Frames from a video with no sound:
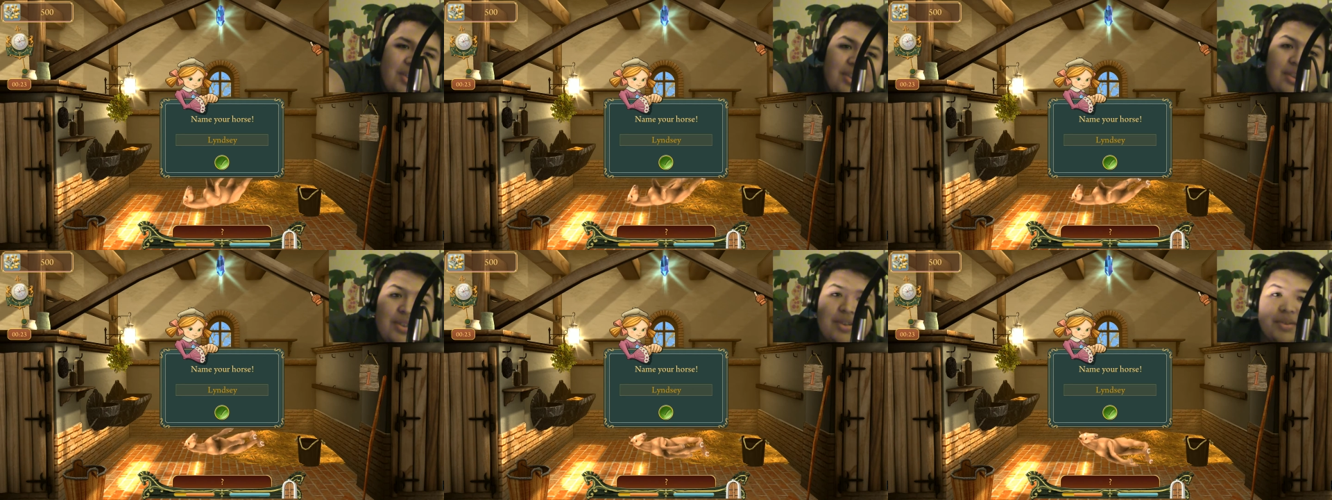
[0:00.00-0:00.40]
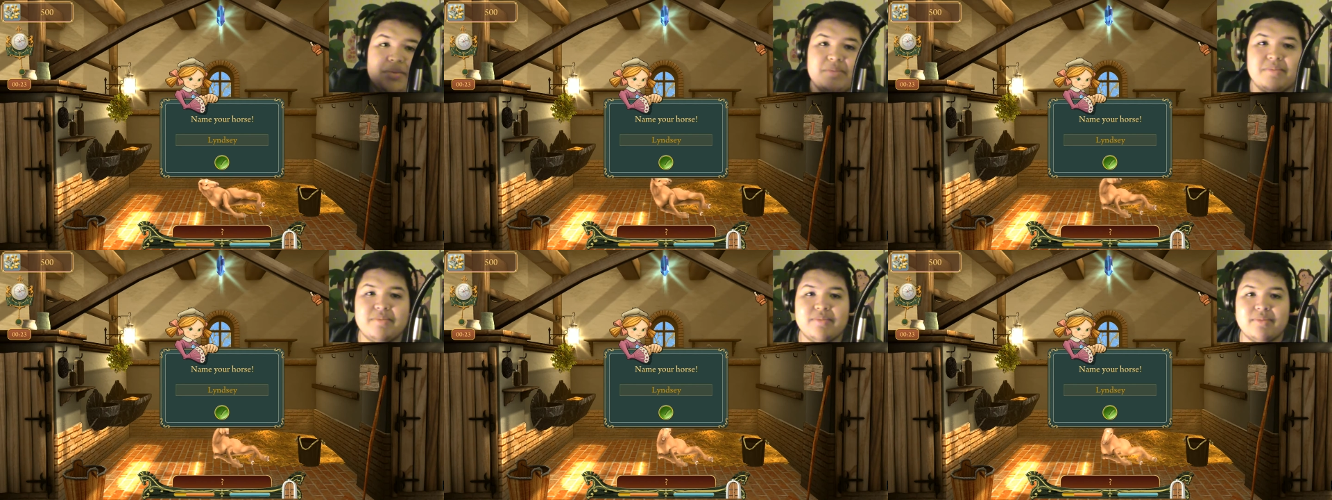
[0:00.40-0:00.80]

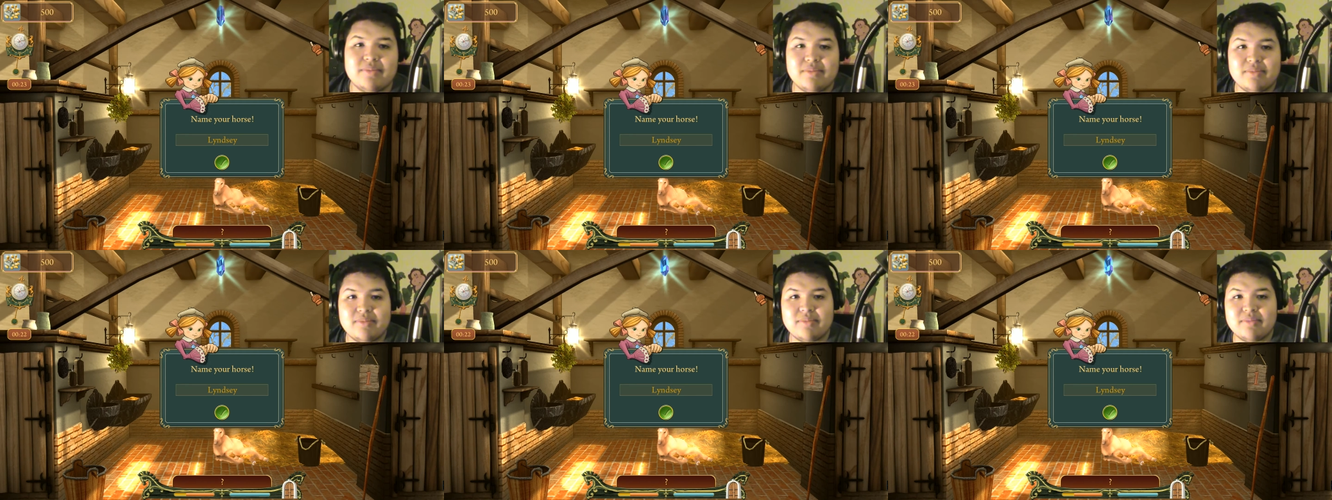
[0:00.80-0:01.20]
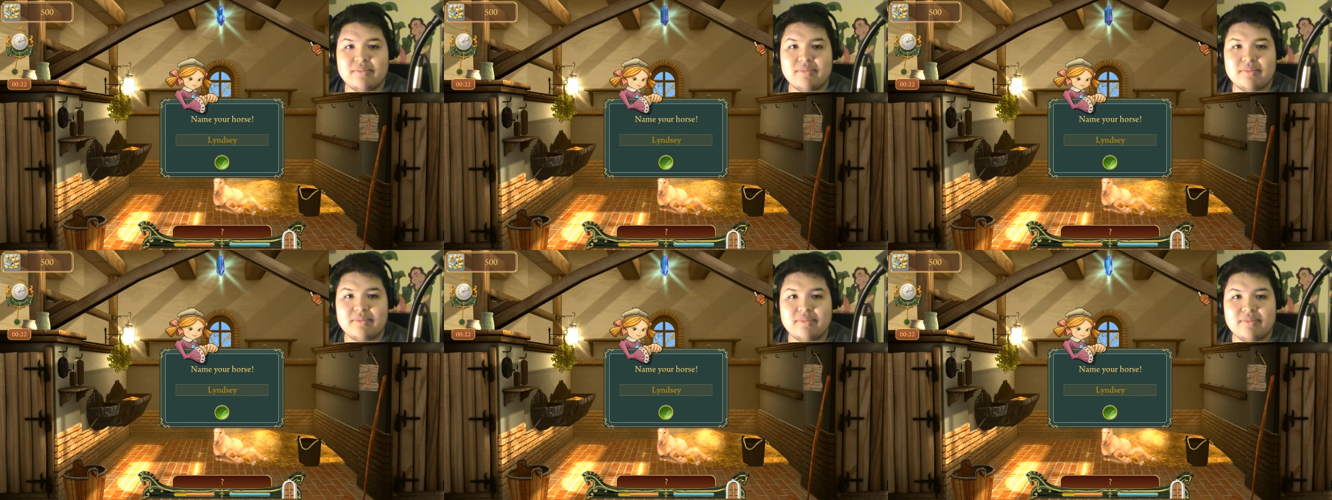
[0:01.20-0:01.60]

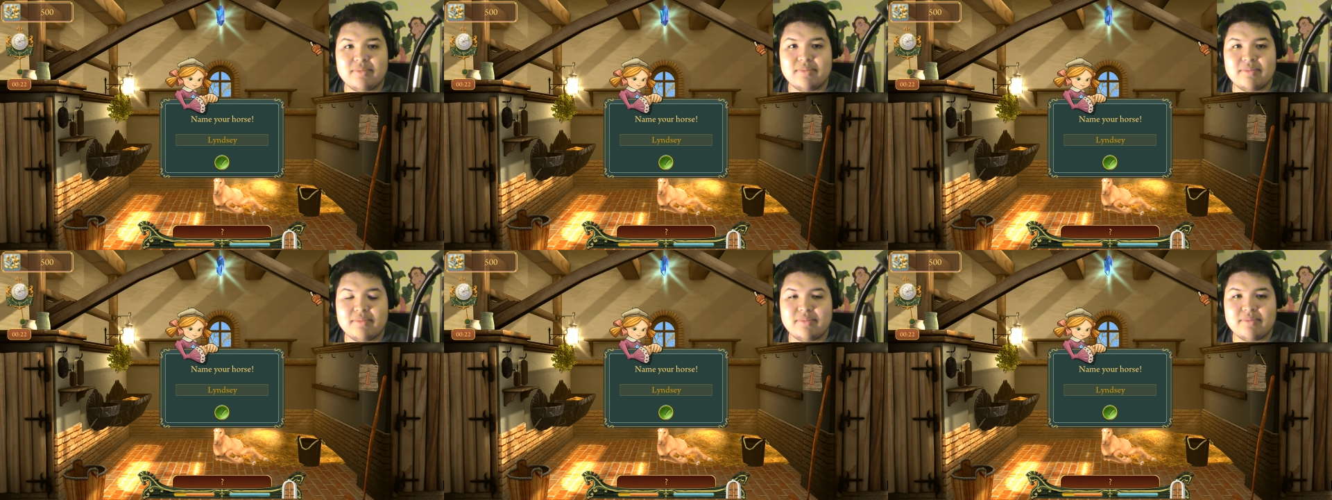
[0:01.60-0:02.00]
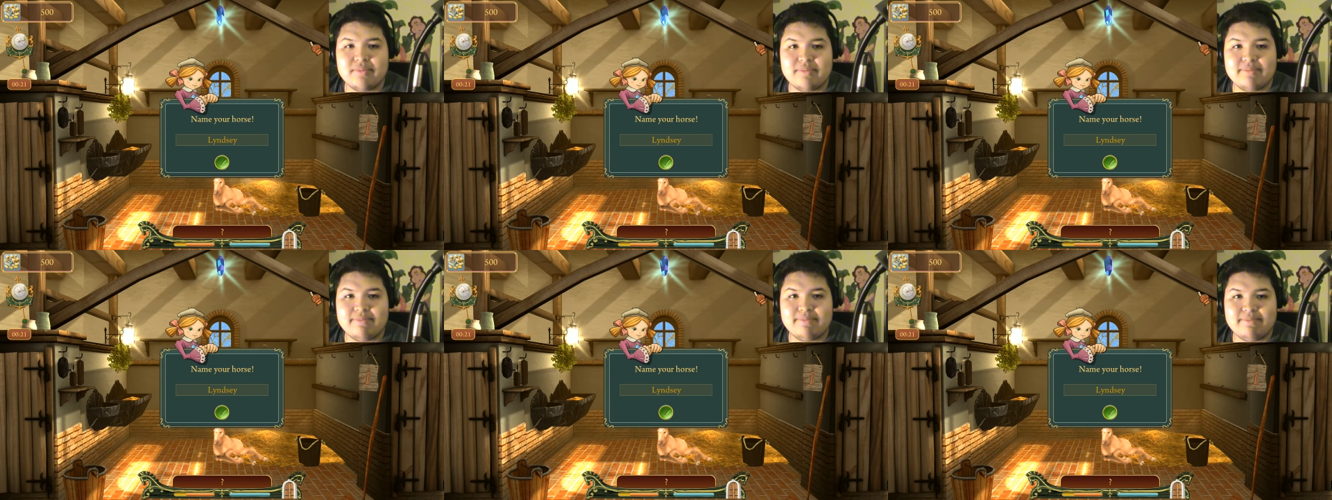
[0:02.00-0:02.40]

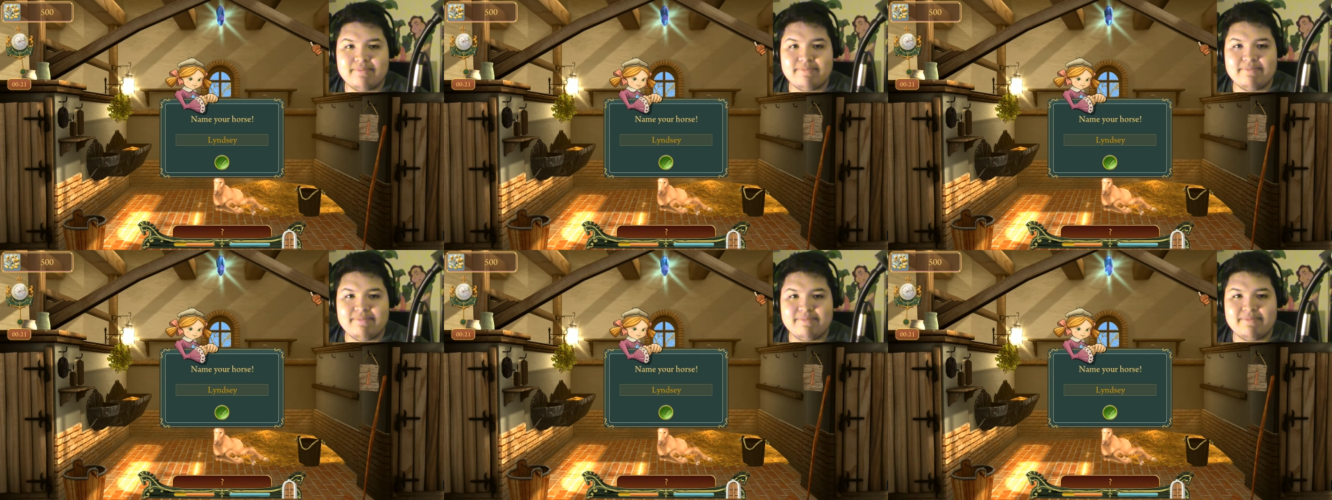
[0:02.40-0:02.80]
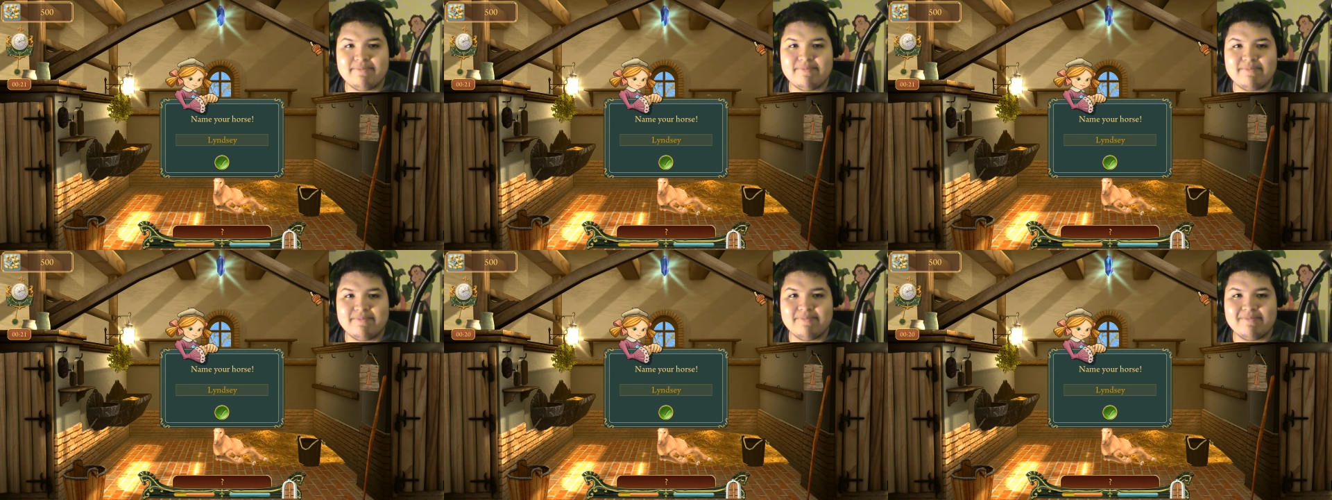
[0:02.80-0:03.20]

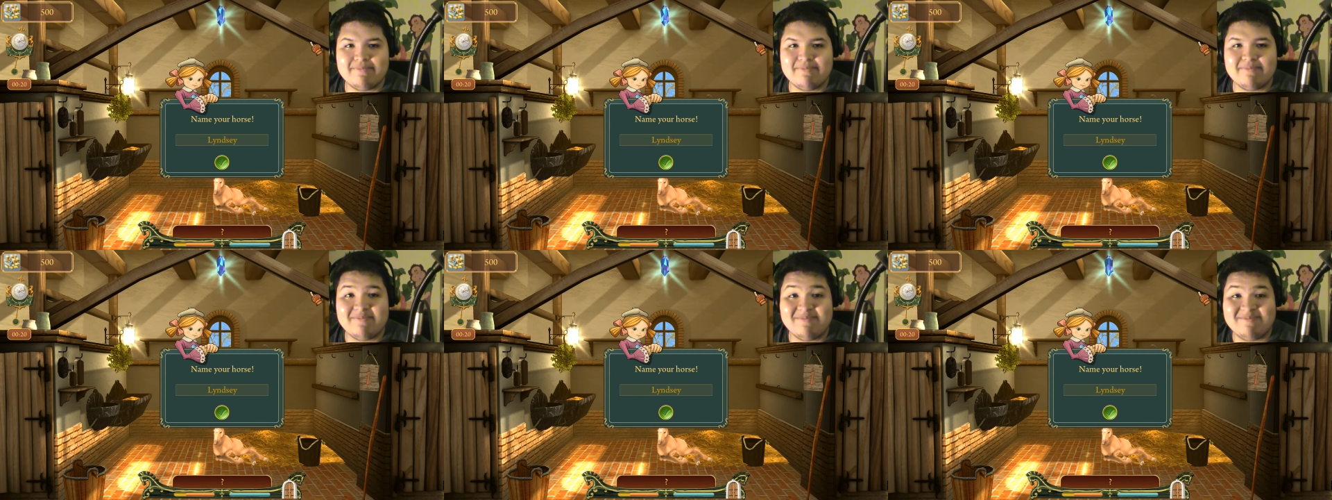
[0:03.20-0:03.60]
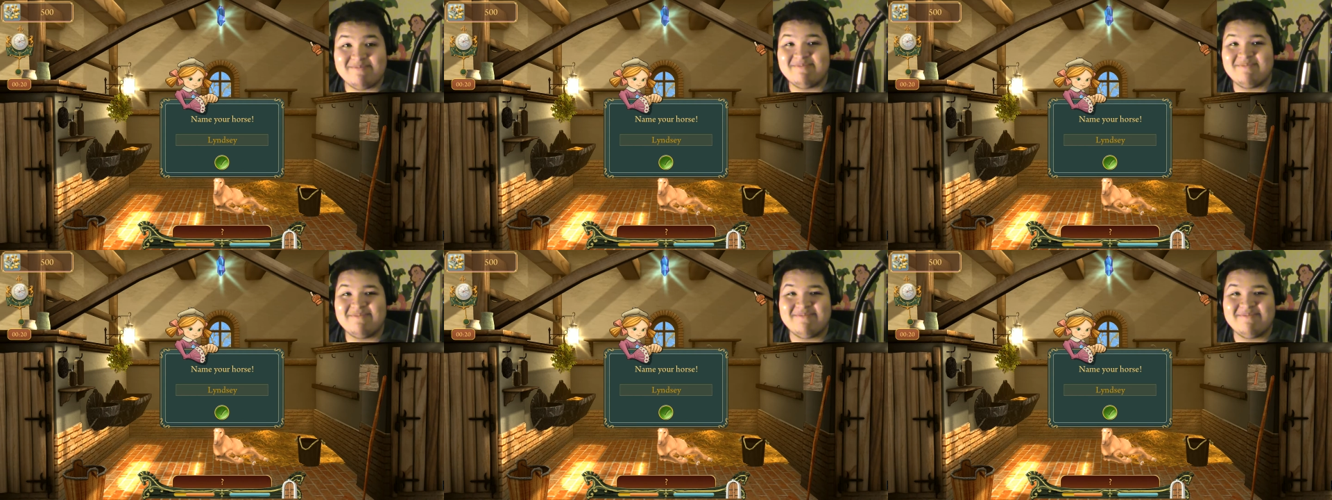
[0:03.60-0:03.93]
(no one is talking)